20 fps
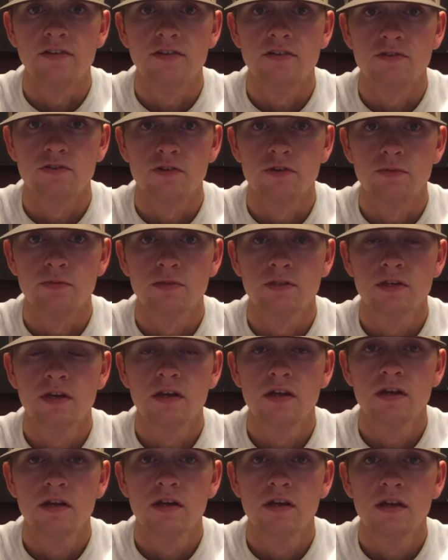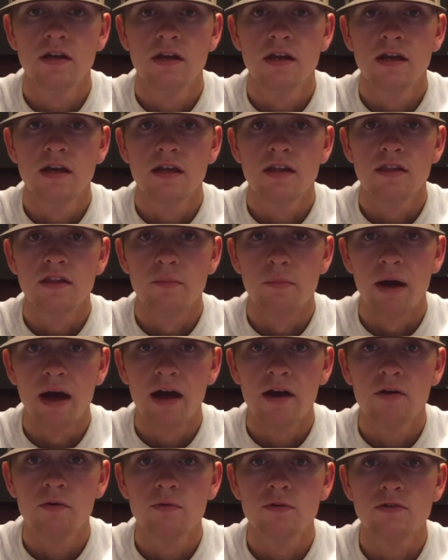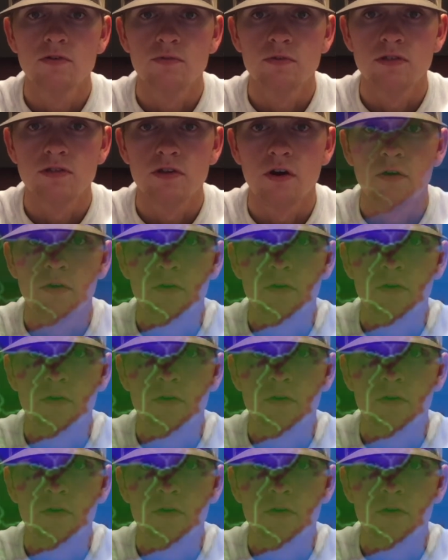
troops. The battle was a result